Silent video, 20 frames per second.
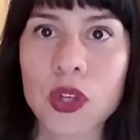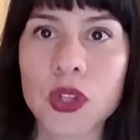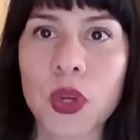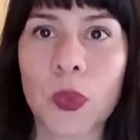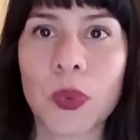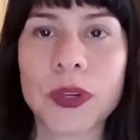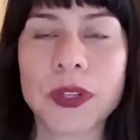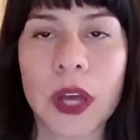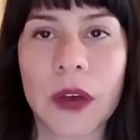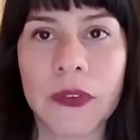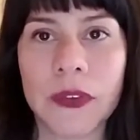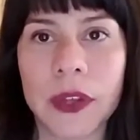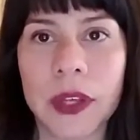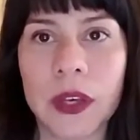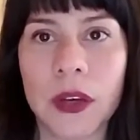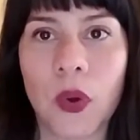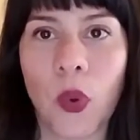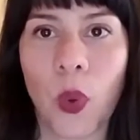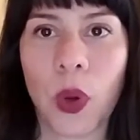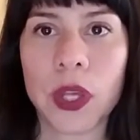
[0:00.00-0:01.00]
So we're
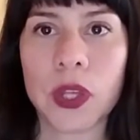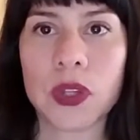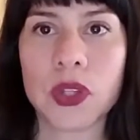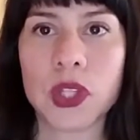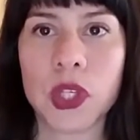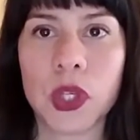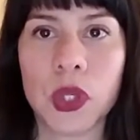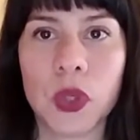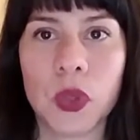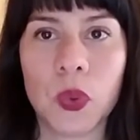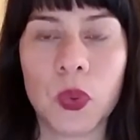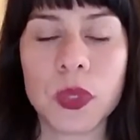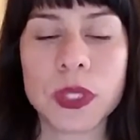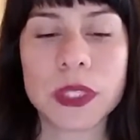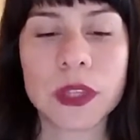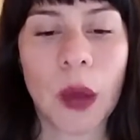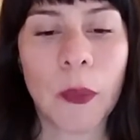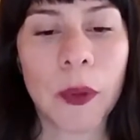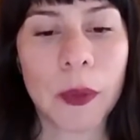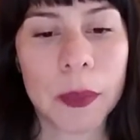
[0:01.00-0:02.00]
definitely going to
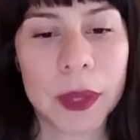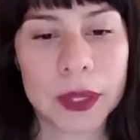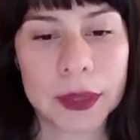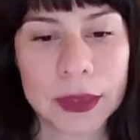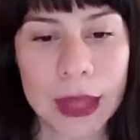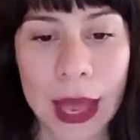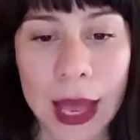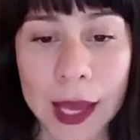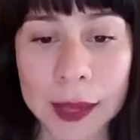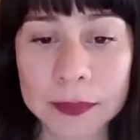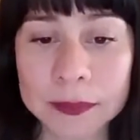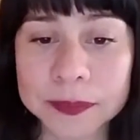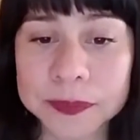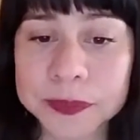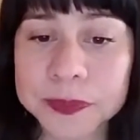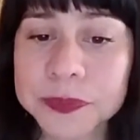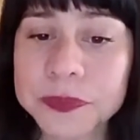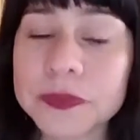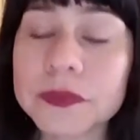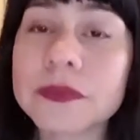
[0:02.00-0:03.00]
supplement that,
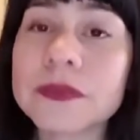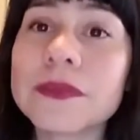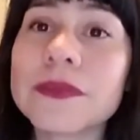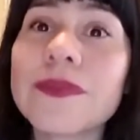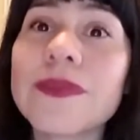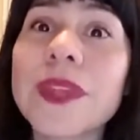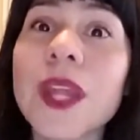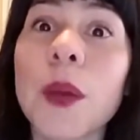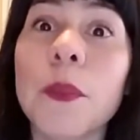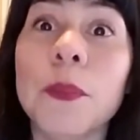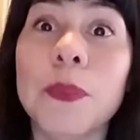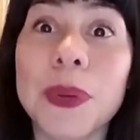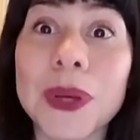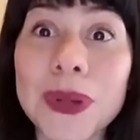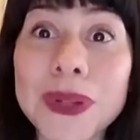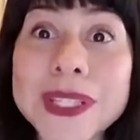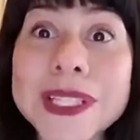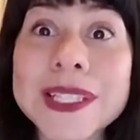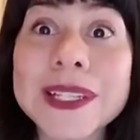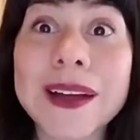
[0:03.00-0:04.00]

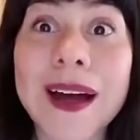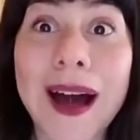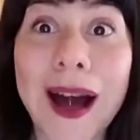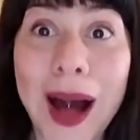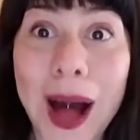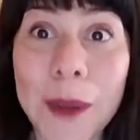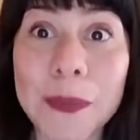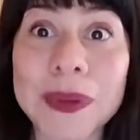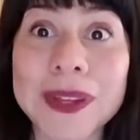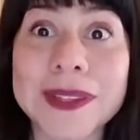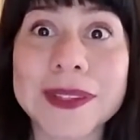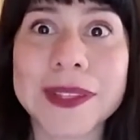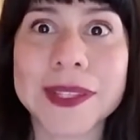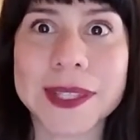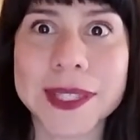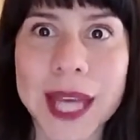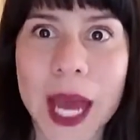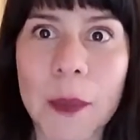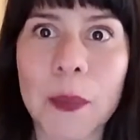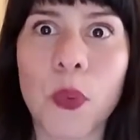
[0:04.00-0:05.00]
build it up in
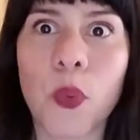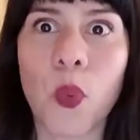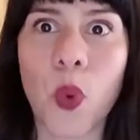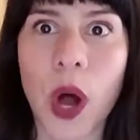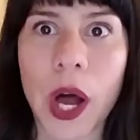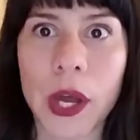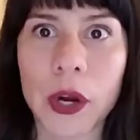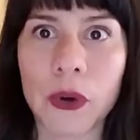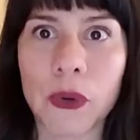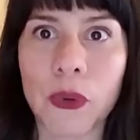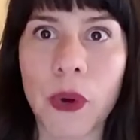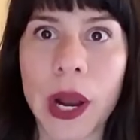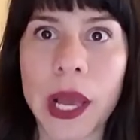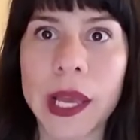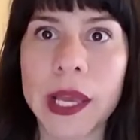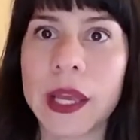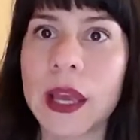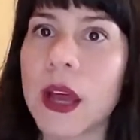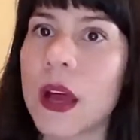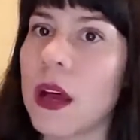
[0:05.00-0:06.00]
step one,
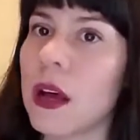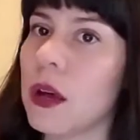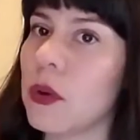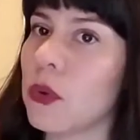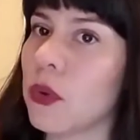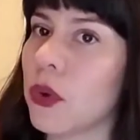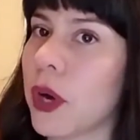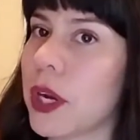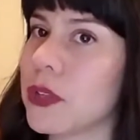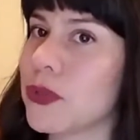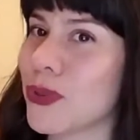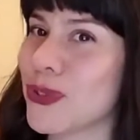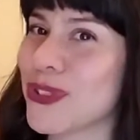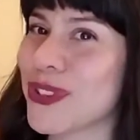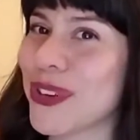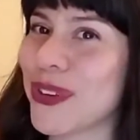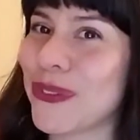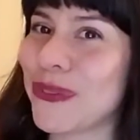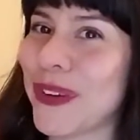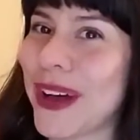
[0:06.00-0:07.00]
right? Great
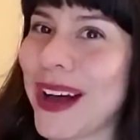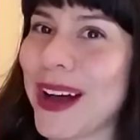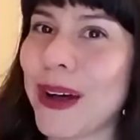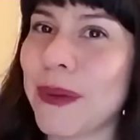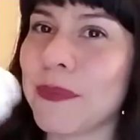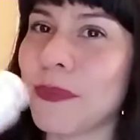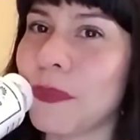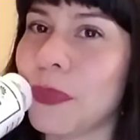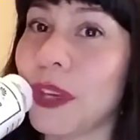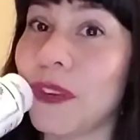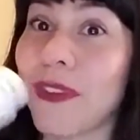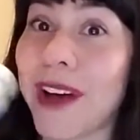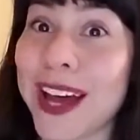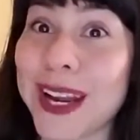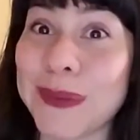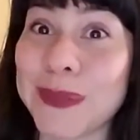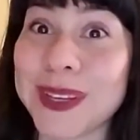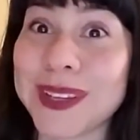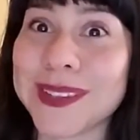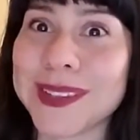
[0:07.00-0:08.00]
source of B
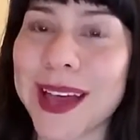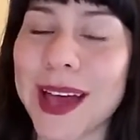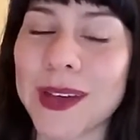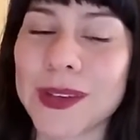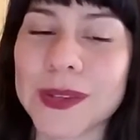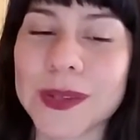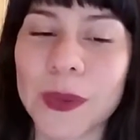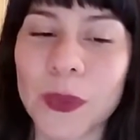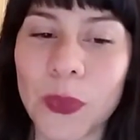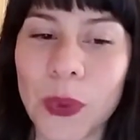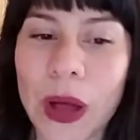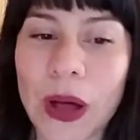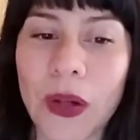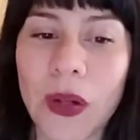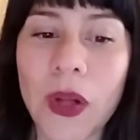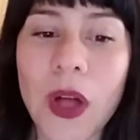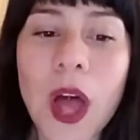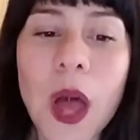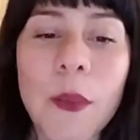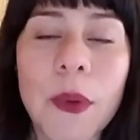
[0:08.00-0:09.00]
vitamins as
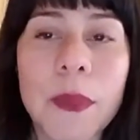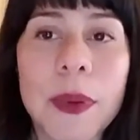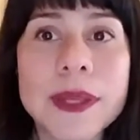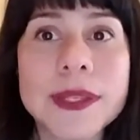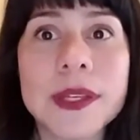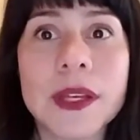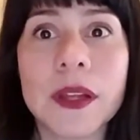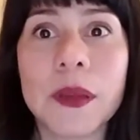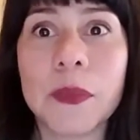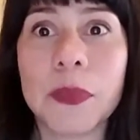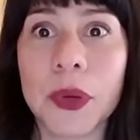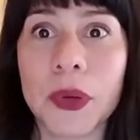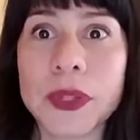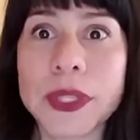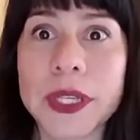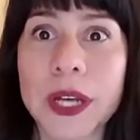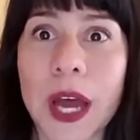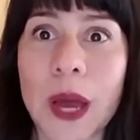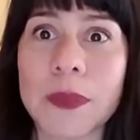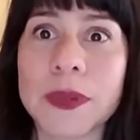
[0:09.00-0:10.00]
well. Basically
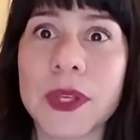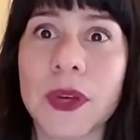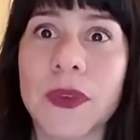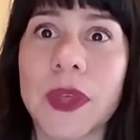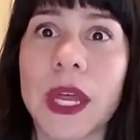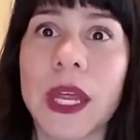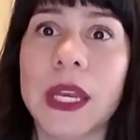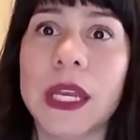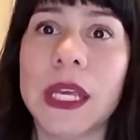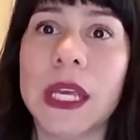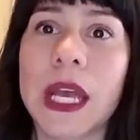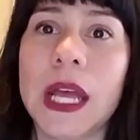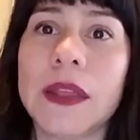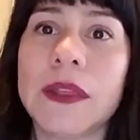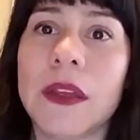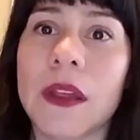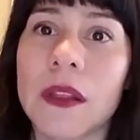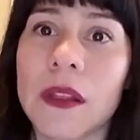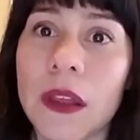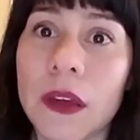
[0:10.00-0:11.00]
build it up so that
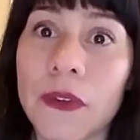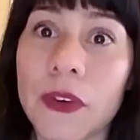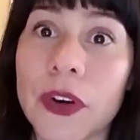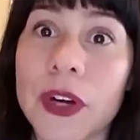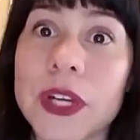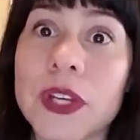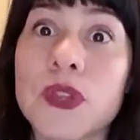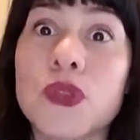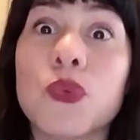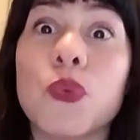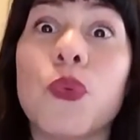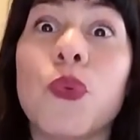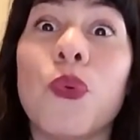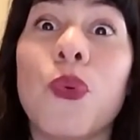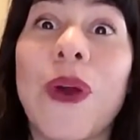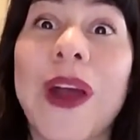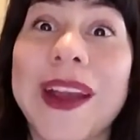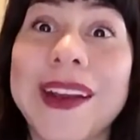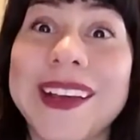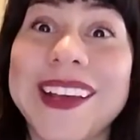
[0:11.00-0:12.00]
the liver is
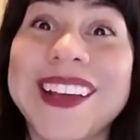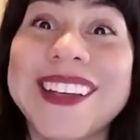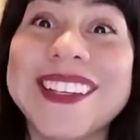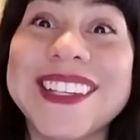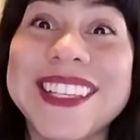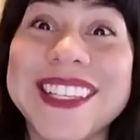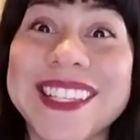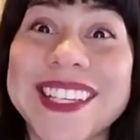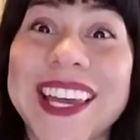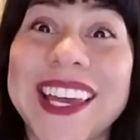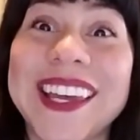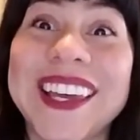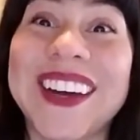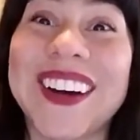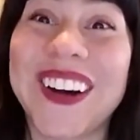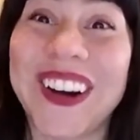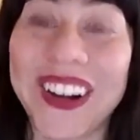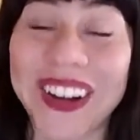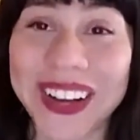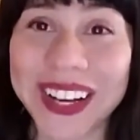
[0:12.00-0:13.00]
ready to
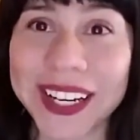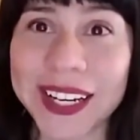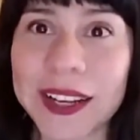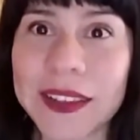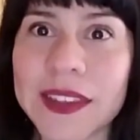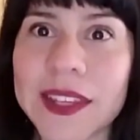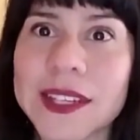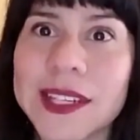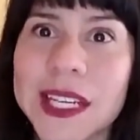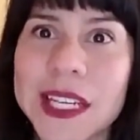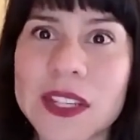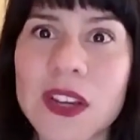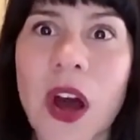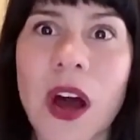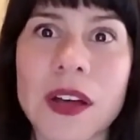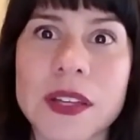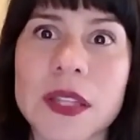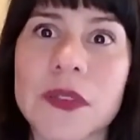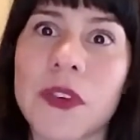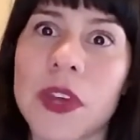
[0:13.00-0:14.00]
take on the
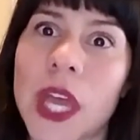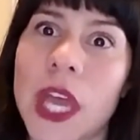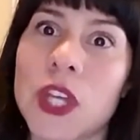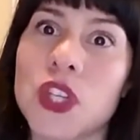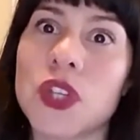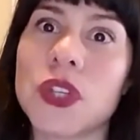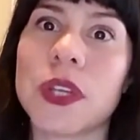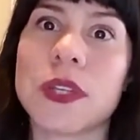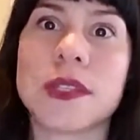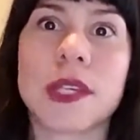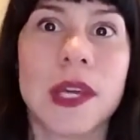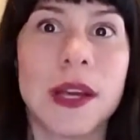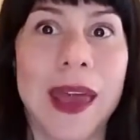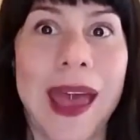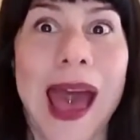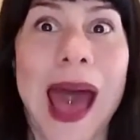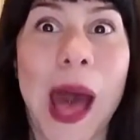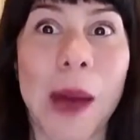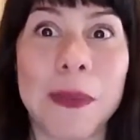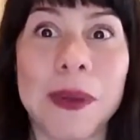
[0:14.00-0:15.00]
detoxification that's going
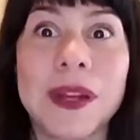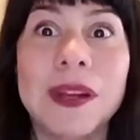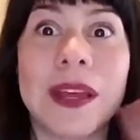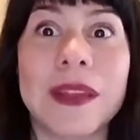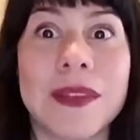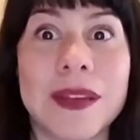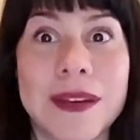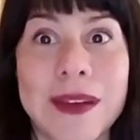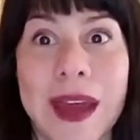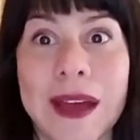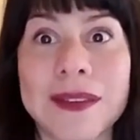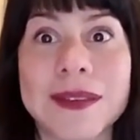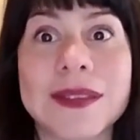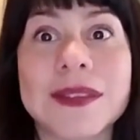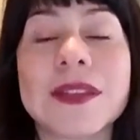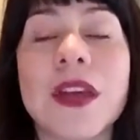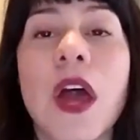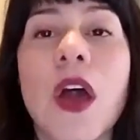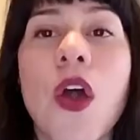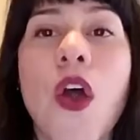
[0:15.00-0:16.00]
to happen in the
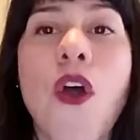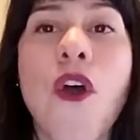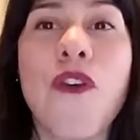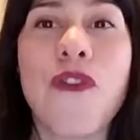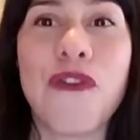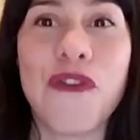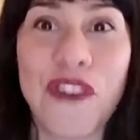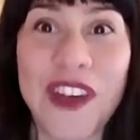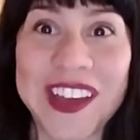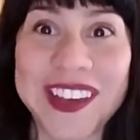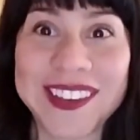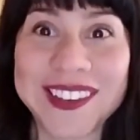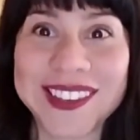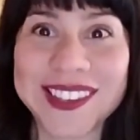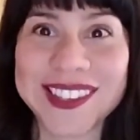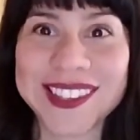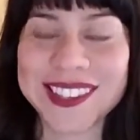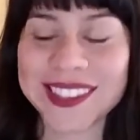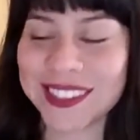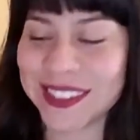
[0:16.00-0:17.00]
next
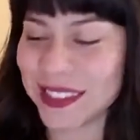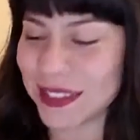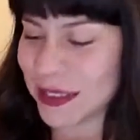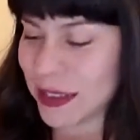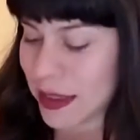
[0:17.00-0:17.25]
phase.